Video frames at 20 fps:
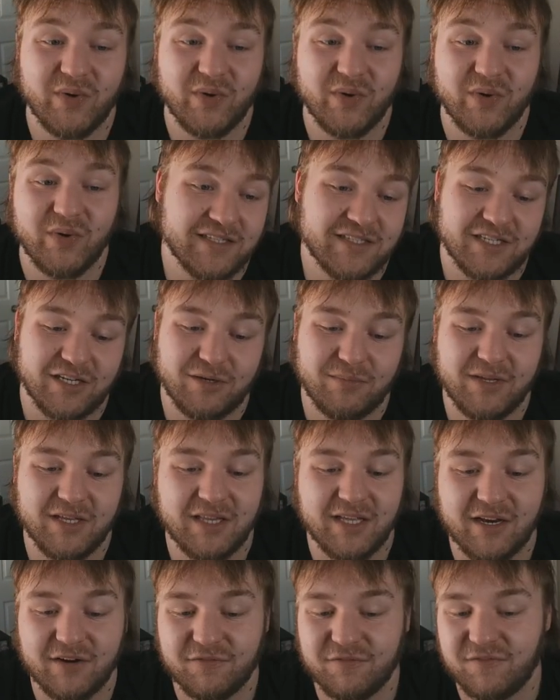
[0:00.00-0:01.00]
I think it's gonna be
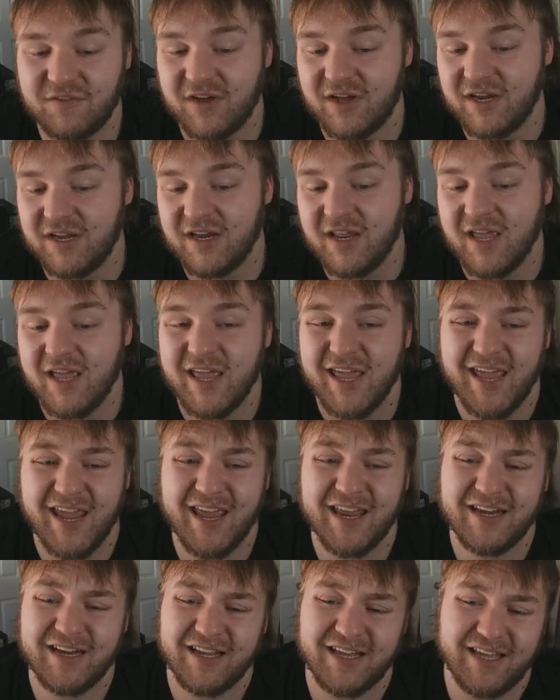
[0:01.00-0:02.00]
a lot of fun,
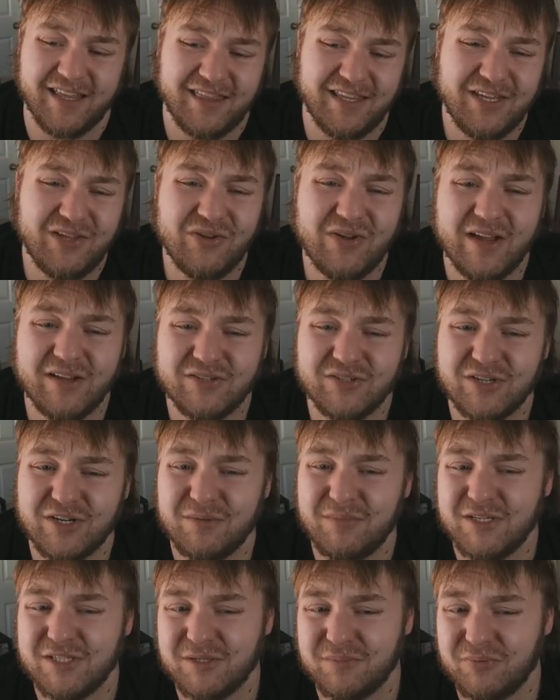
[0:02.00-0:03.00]
and I think you guys are
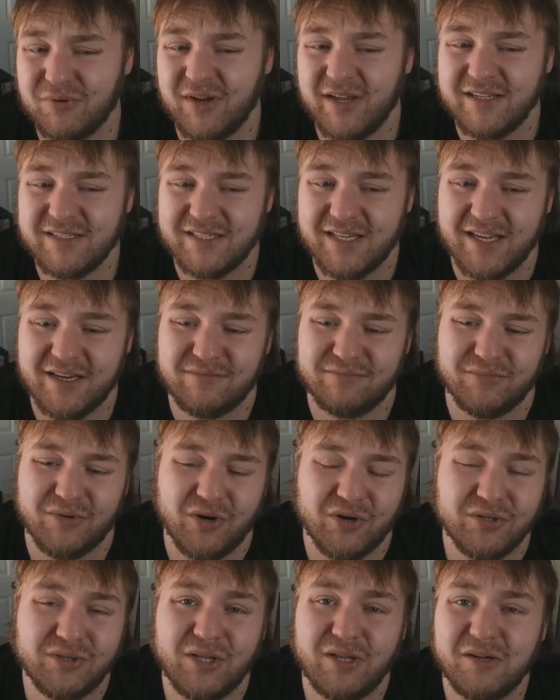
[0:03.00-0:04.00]
gonna be surprised that
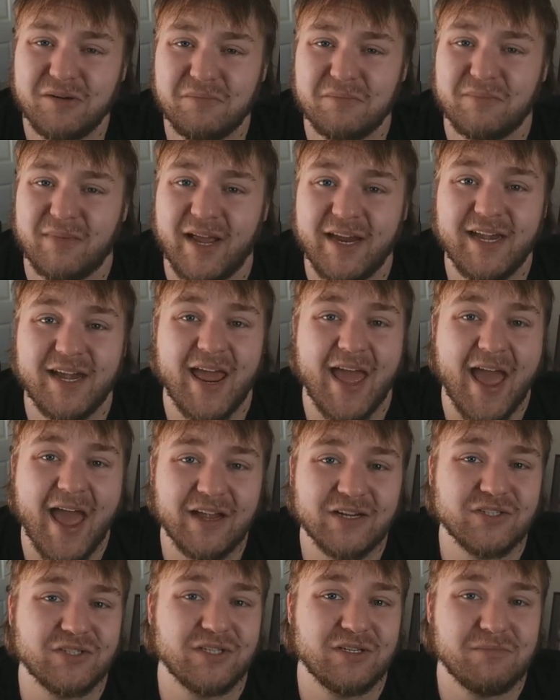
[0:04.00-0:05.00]
Arlong might
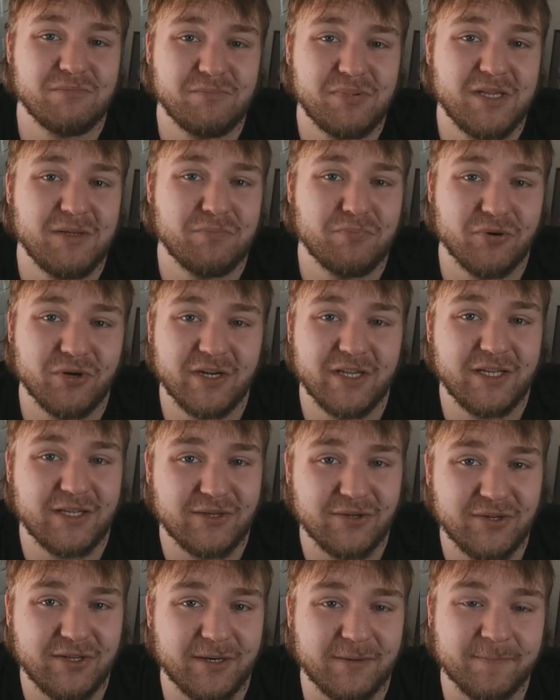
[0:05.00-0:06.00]
actually be pretty
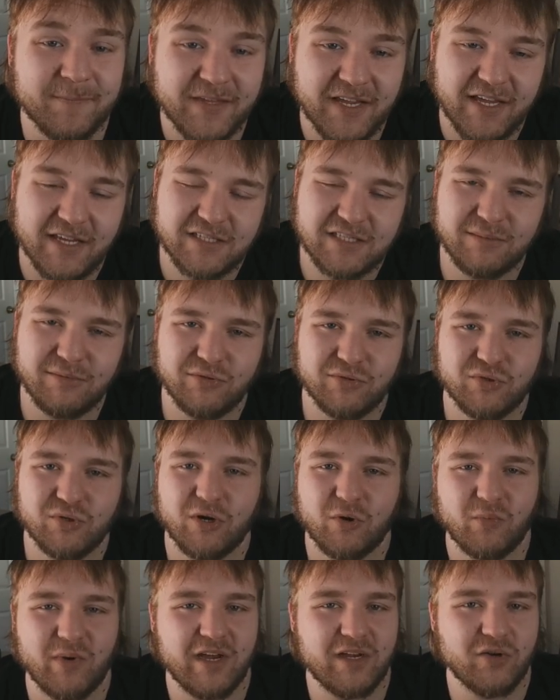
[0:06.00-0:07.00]
good. Similar
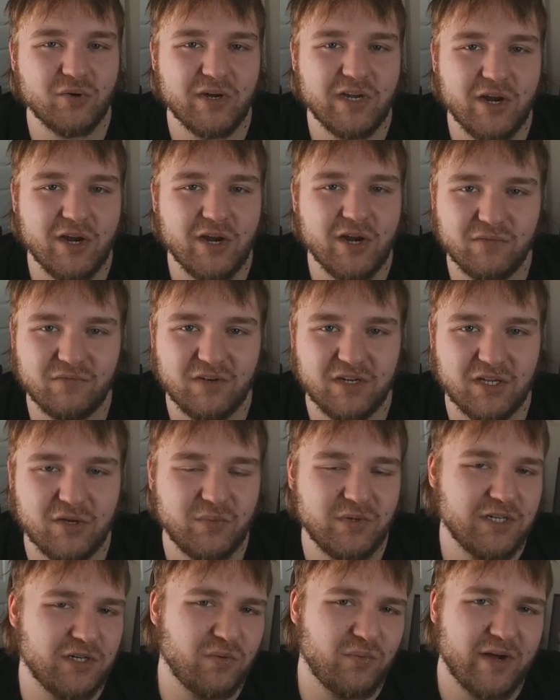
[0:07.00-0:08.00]
to our red-green Odin
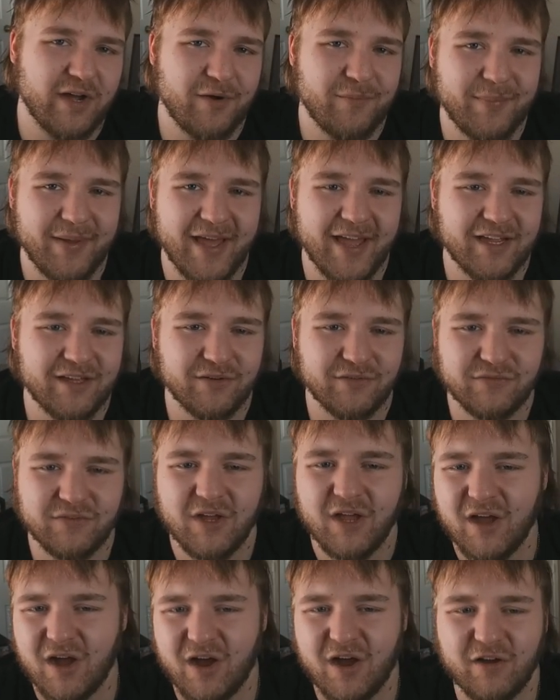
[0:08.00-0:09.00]
video we did a while back of
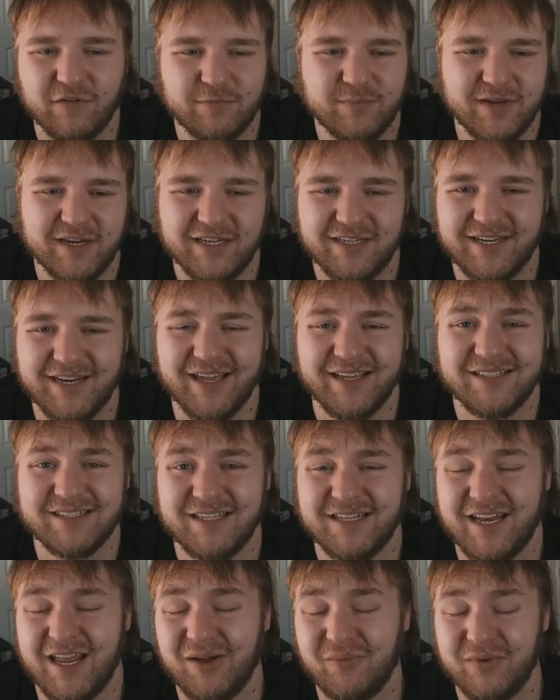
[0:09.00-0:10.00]
off-meta
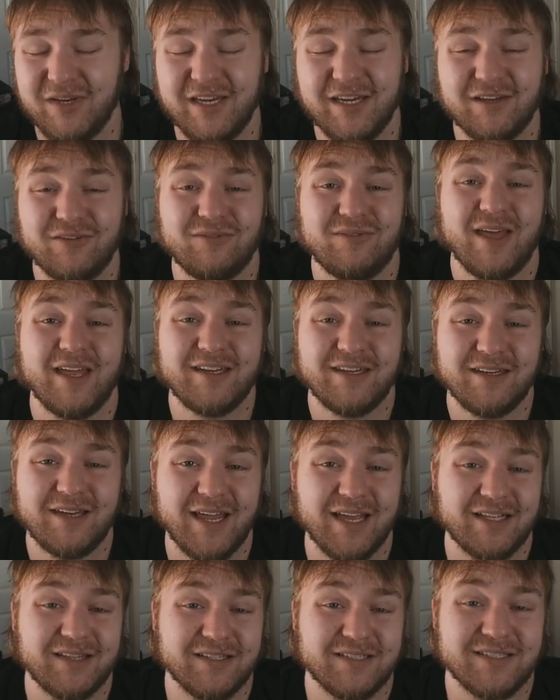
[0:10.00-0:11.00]
decks, and now we need to do that
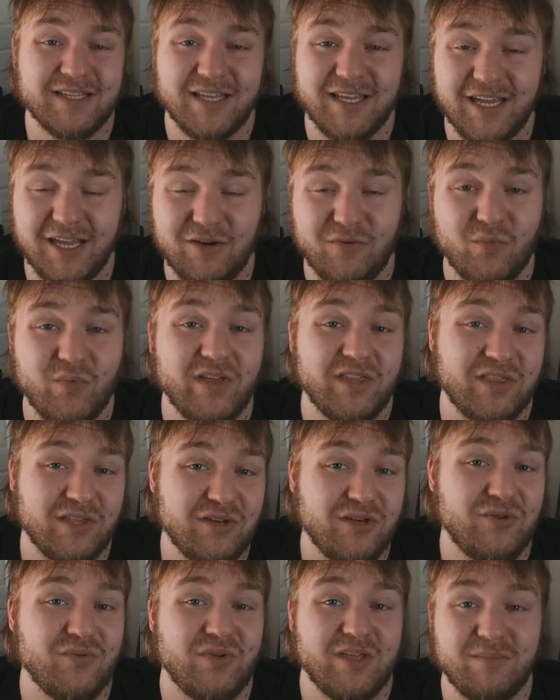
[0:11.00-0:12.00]
deck list again with
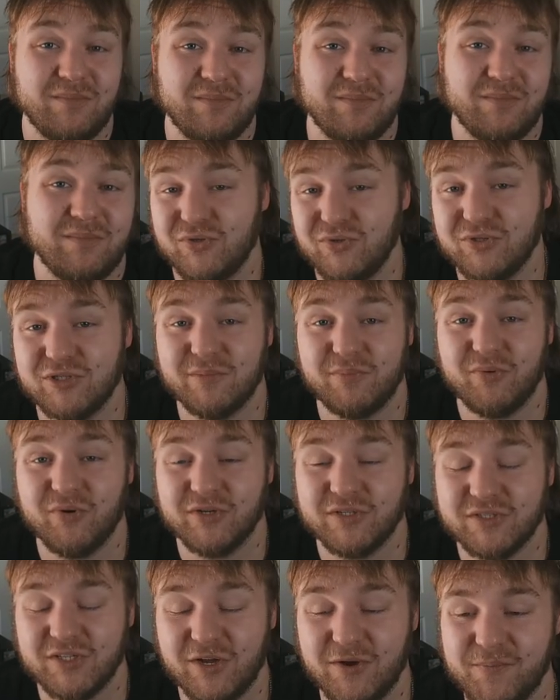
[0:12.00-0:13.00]
the new EB02
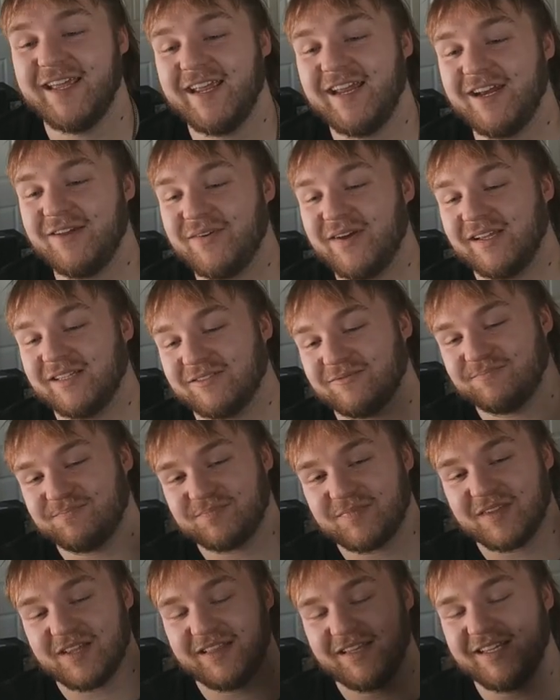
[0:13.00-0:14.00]
support. So anyways,
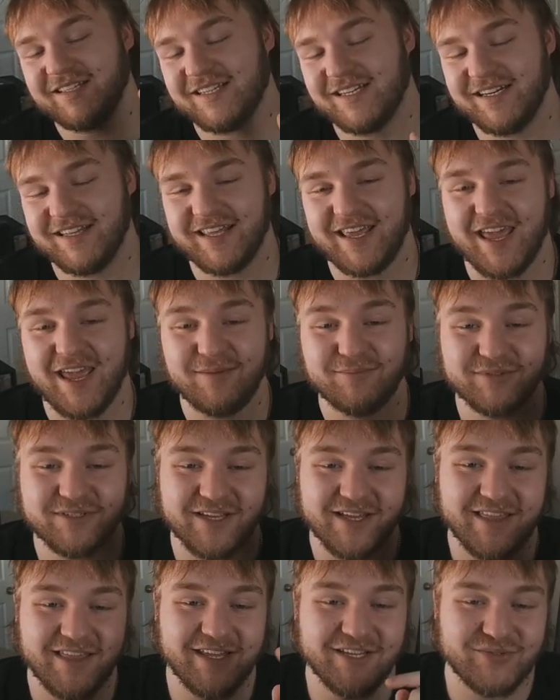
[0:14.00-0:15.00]
let's get into the games.
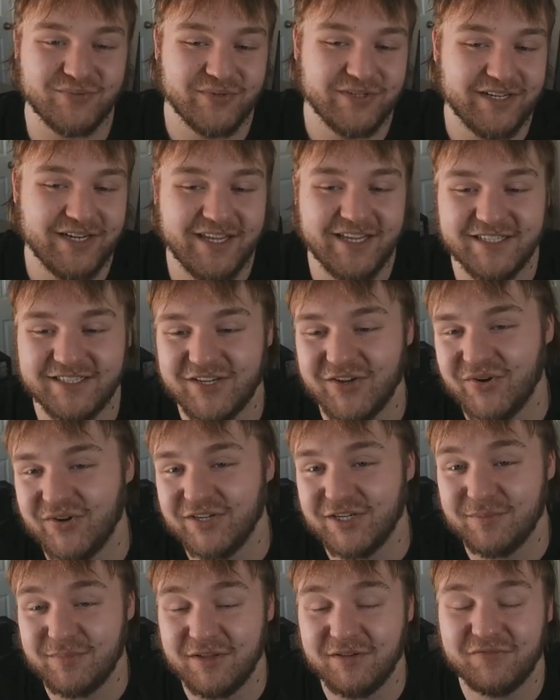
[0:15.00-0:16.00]
This one is
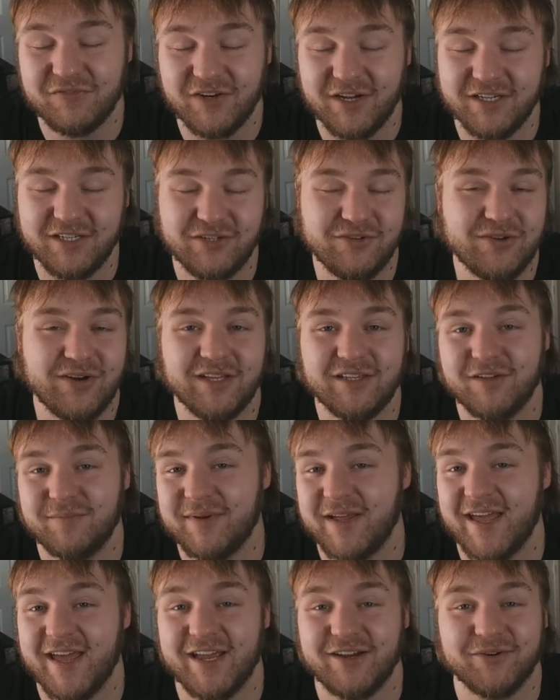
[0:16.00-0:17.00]
going to be fun. You know I
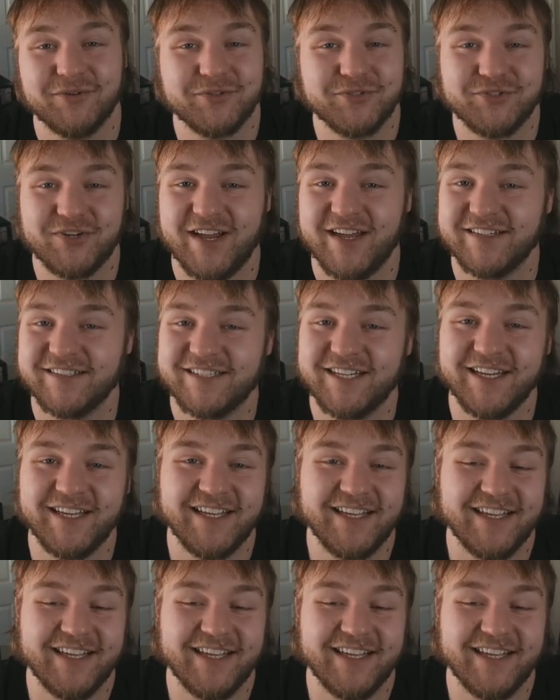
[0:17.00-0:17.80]
love my aggro strats.